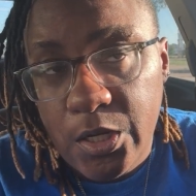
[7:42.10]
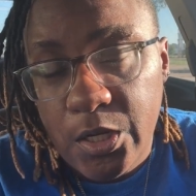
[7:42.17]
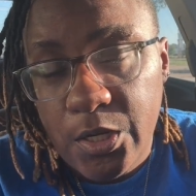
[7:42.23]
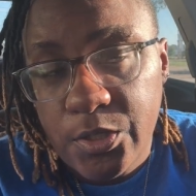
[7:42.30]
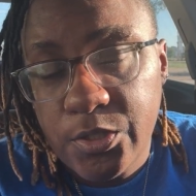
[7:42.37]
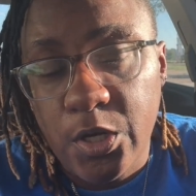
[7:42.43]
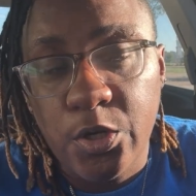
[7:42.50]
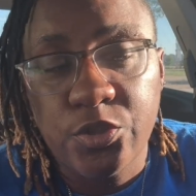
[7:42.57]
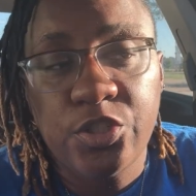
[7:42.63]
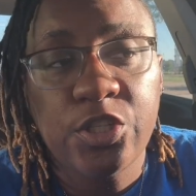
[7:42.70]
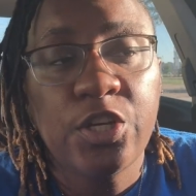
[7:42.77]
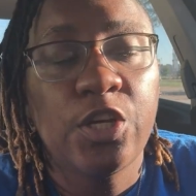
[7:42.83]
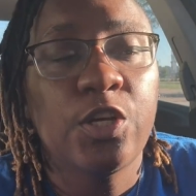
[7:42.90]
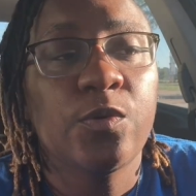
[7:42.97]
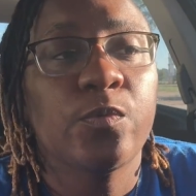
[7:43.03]
So she
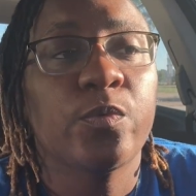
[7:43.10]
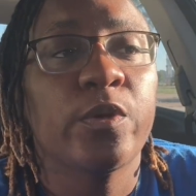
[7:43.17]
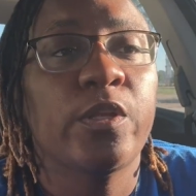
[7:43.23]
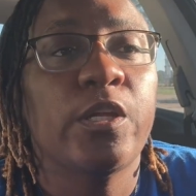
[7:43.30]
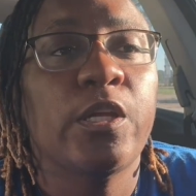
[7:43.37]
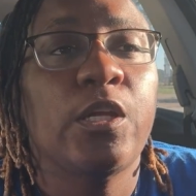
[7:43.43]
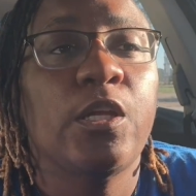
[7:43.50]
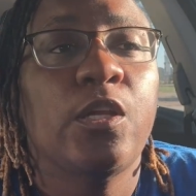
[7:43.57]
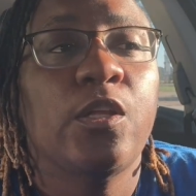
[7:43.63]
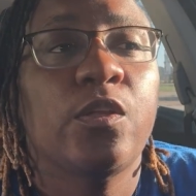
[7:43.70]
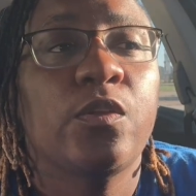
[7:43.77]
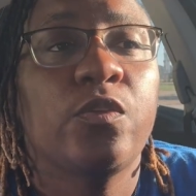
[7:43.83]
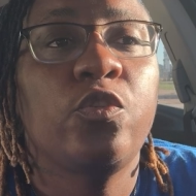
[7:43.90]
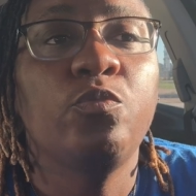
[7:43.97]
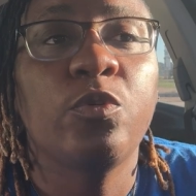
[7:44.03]
couldn't really
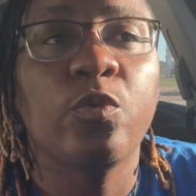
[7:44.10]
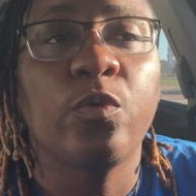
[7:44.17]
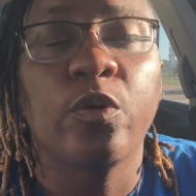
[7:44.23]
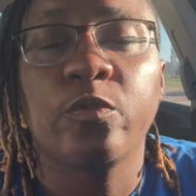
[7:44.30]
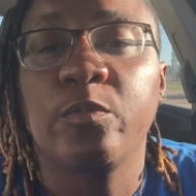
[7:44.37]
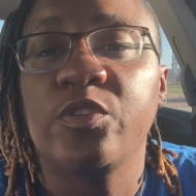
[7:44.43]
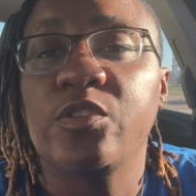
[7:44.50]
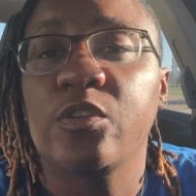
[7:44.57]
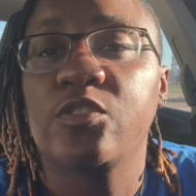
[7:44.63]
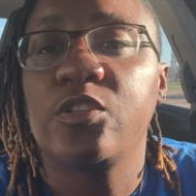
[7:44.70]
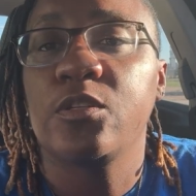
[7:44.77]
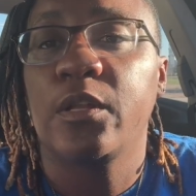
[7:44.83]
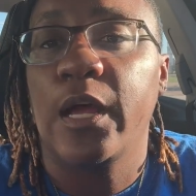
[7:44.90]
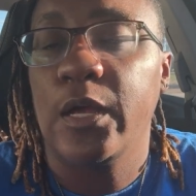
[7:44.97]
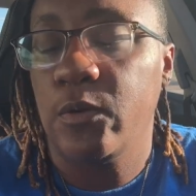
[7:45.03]
too much work with me. So she's
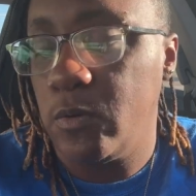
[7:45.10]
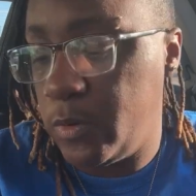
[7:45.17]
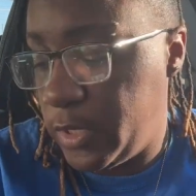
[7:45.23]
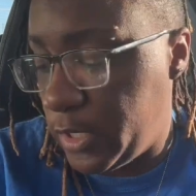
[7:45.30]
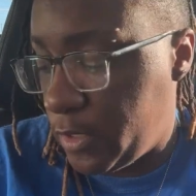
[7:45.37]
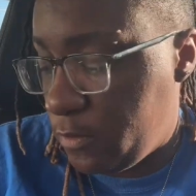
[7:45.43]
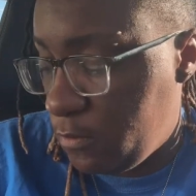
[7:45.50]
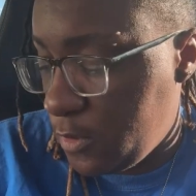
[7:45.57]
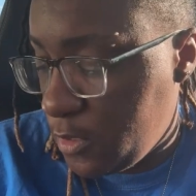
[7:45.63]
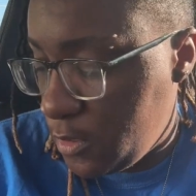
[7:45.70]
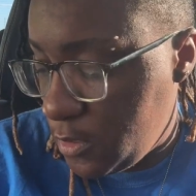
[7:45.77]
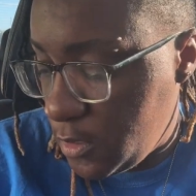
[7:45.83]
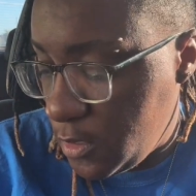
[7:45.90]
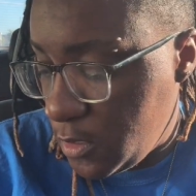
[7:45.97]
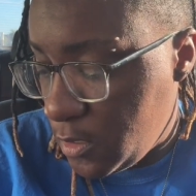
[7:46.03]
like, well,
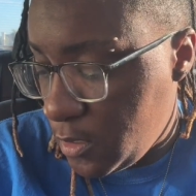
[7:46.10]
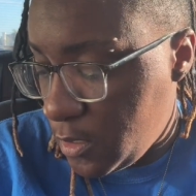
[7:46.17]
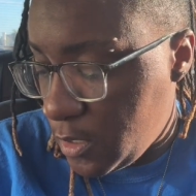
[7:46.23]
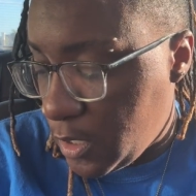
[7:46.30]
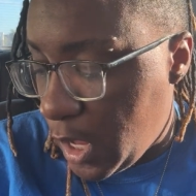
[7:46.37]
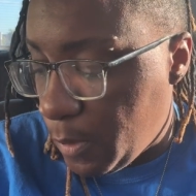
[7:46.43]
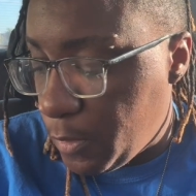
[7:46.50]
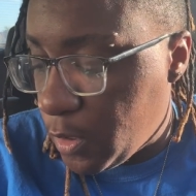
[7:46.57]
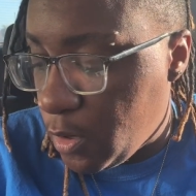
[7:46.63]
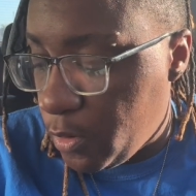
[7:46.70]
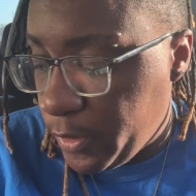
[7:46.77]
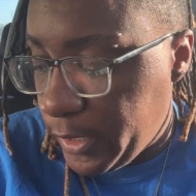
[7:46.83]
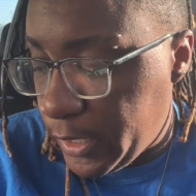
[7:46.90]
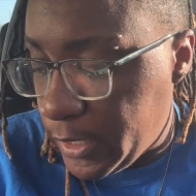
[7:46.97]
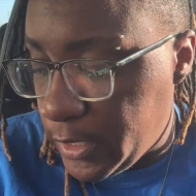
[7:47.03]
I'm going to go
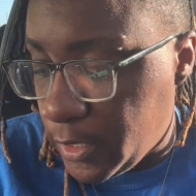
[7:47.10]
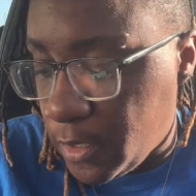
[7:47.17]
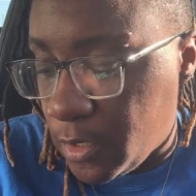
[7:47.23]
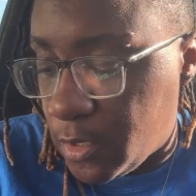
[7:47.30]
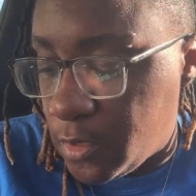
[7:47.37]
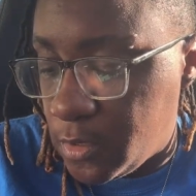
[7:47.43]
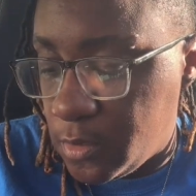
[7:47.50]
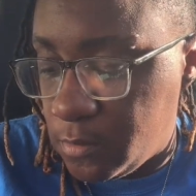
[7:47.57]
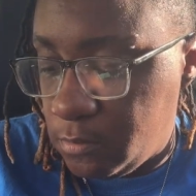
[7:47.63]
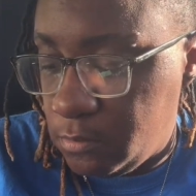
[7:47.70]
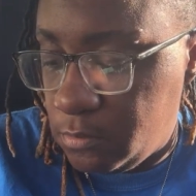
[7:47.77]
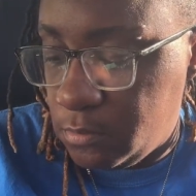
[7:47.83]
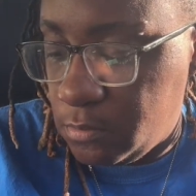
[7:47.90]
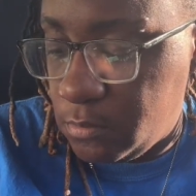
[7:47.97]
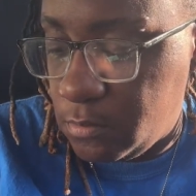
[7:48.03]
ahead and,
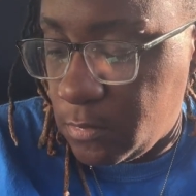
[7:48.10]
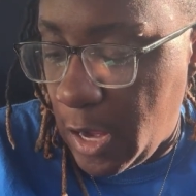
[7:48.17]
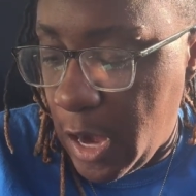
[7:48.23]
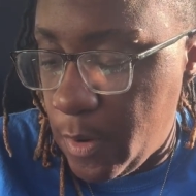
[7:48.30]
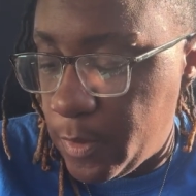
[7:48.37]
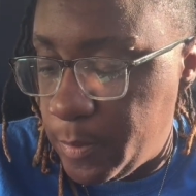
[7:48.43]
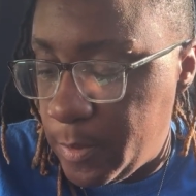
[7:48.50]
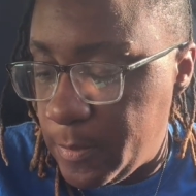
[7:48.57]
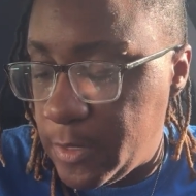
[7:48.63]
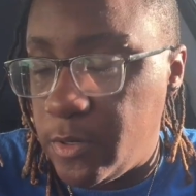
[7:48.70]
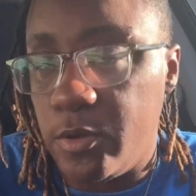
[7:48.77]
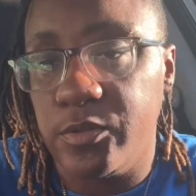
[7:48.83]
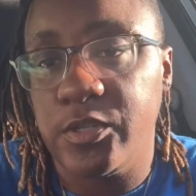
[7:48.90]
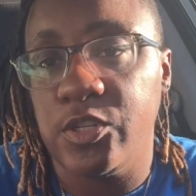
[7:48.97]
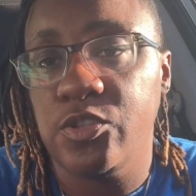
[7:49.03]
I already put my
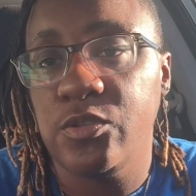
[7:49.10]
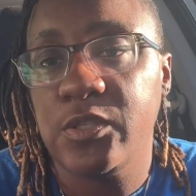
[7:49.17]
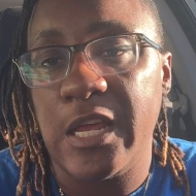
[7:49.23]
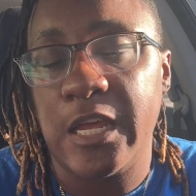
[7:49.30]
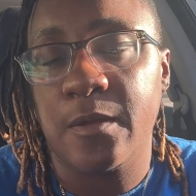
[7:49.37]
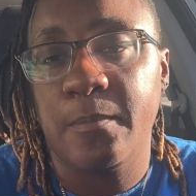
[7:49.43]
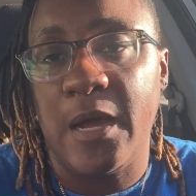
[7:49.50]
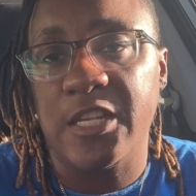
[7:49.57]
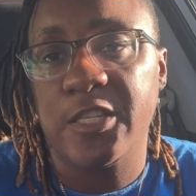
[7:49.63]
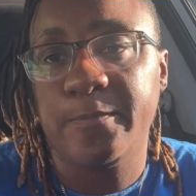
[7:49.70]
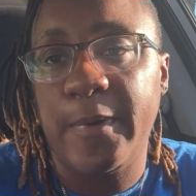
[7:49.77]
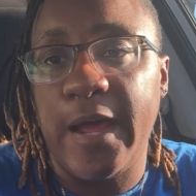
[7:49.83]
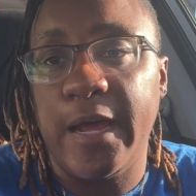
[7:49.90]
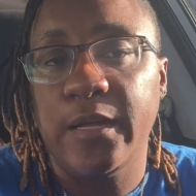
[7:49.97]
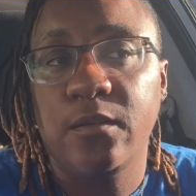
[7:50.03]
nose in. You taking my
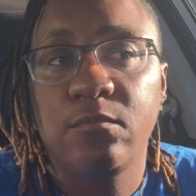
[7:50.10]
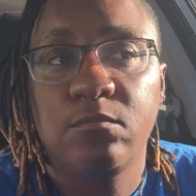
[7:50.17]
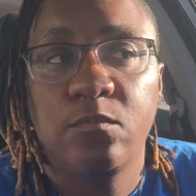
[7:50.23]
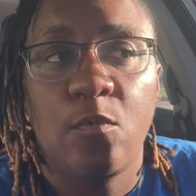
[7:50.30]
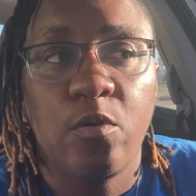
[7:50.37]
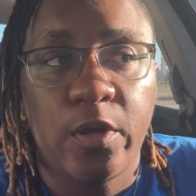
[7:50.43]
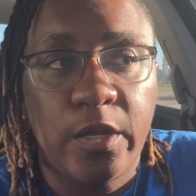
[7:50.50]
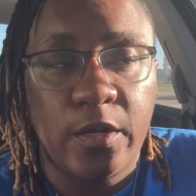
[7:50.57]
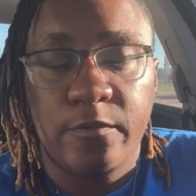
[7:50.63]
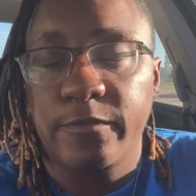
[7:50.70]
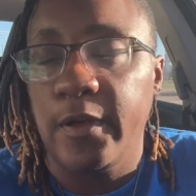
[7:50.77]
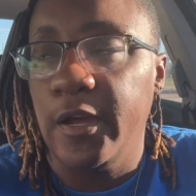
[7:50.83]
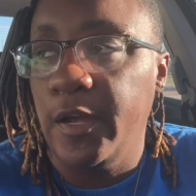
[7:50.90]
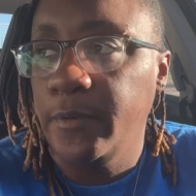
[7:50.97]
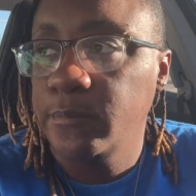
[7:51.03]
spot. Okay, that's
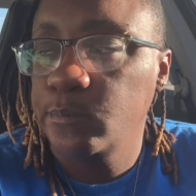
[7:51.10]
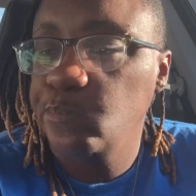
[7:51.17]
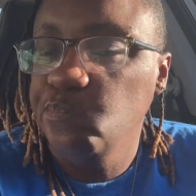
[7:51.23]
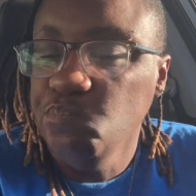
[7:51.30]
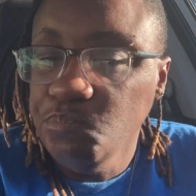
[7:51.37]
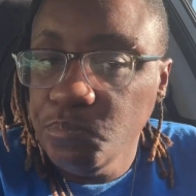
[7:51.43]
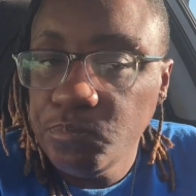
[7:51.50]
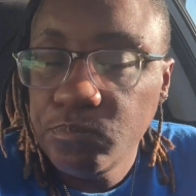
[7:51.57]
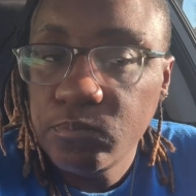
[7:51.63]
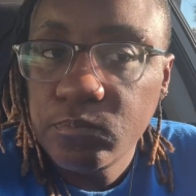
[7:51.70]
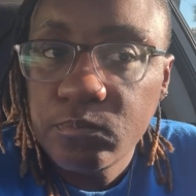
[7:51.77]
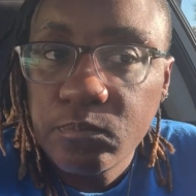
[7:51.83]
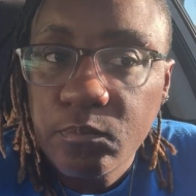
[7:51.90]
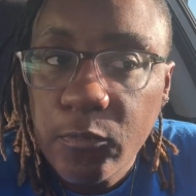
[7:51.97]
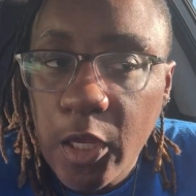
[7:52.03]
fine.
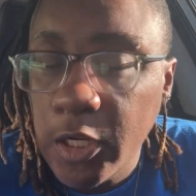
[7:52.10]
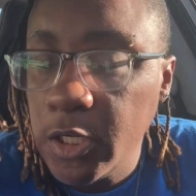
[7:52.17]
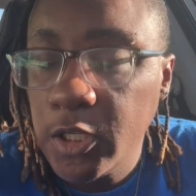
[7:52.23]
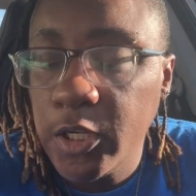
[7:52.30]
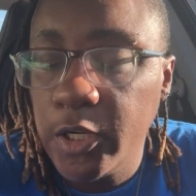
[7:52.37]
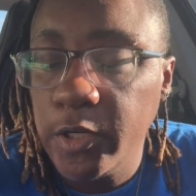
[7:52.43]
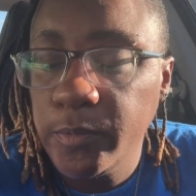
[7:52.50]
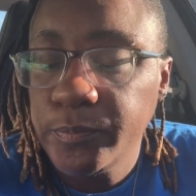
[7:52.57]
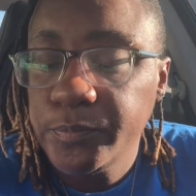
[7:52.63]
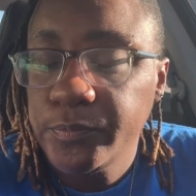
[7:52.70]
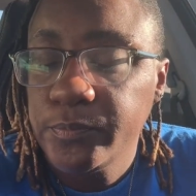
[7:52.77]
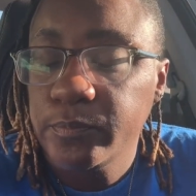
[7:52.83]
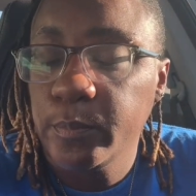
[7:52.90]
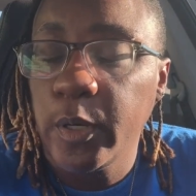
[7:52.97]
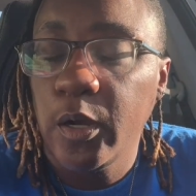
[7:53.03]
I didn't care.
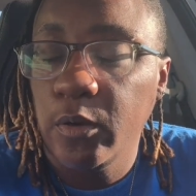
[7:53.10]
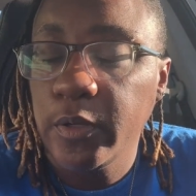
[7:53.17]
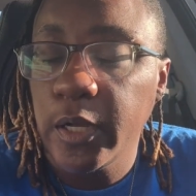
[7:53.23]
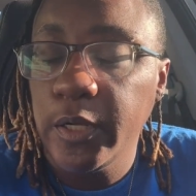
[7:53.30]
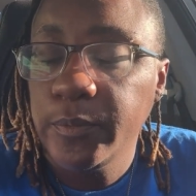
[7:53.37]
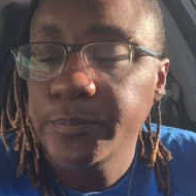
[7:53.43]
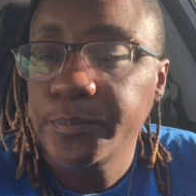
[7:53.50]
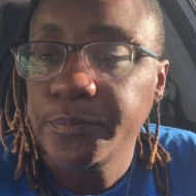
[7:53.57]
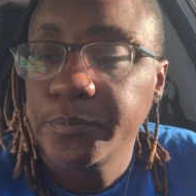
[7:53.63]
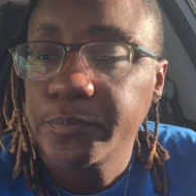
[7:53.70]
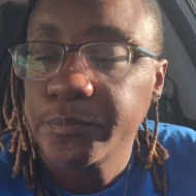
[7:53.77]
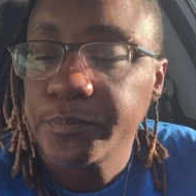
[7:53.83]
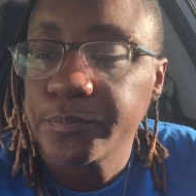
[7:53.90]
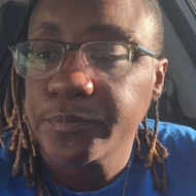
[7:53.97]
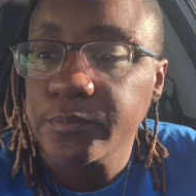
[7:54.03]
But okay.
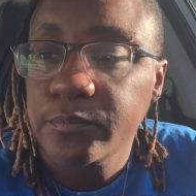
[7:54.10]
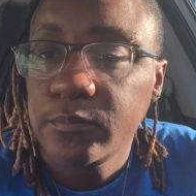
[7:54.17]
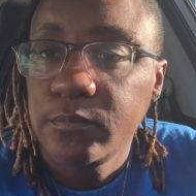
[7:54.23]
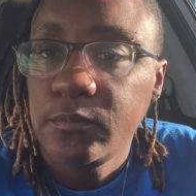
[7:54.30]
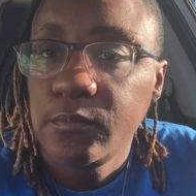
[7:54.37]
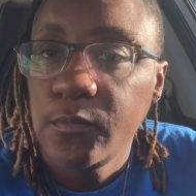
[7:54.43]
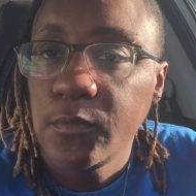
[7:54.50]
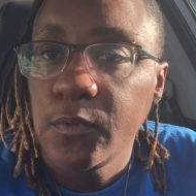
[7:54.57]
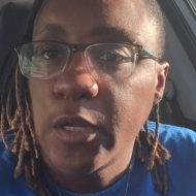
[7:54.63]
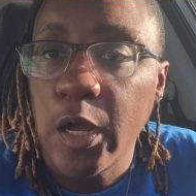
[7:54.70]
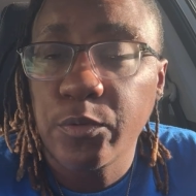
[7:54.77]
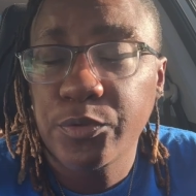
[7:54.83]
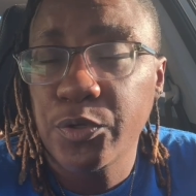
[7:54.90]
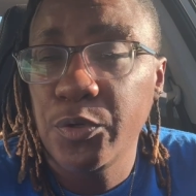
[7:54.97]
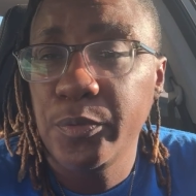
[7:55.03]
I
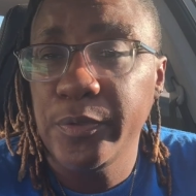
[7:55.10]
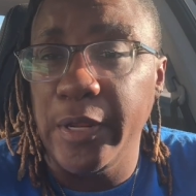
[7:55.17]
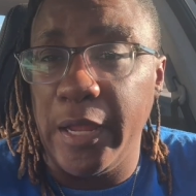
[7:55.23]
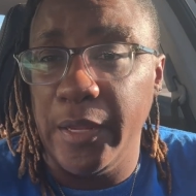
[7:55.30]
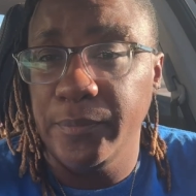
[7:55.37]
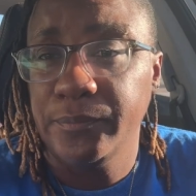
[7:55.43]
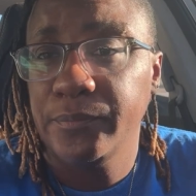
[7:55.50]
was cool with that.